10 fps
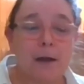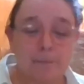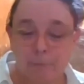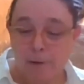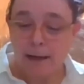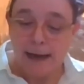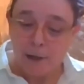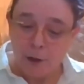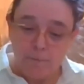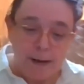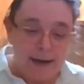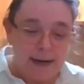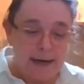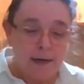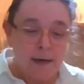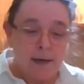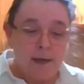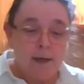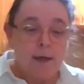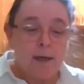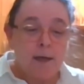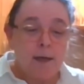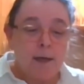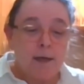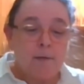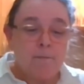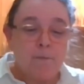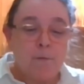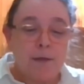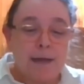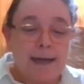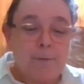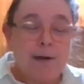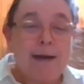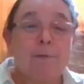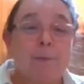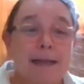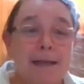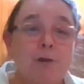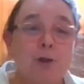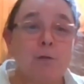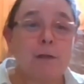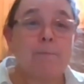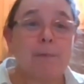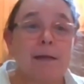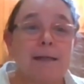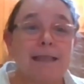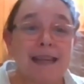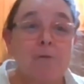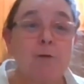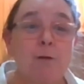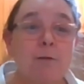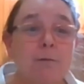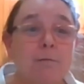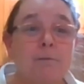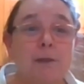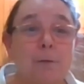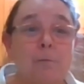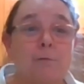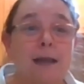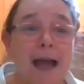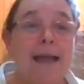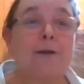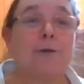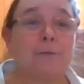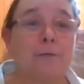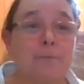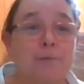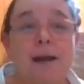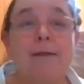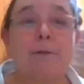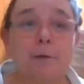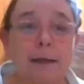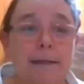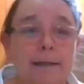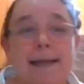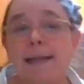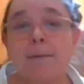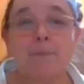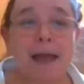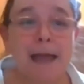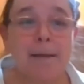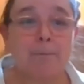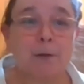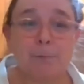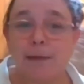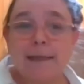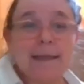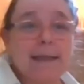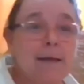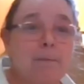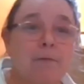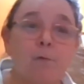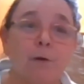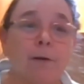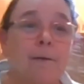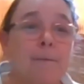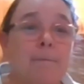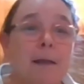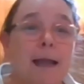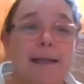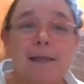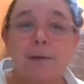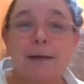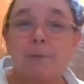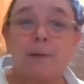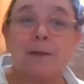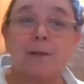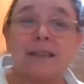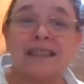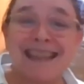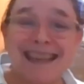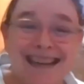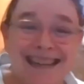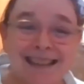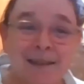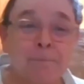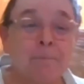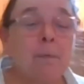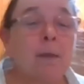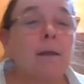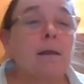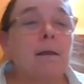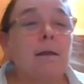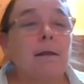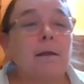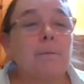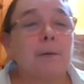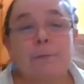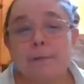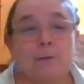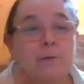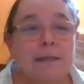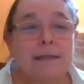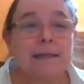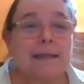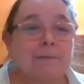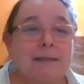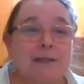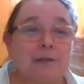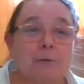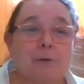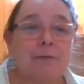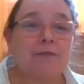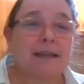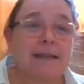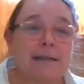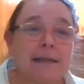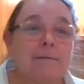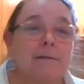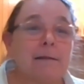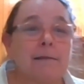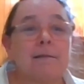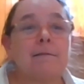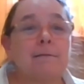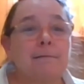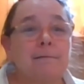thought, well, I should make it for the day when everybody else shows up because they're all, you know, tired from travel and setting up camp that we did the day before. And this way everybody could just eat. But usually instead we just go off site because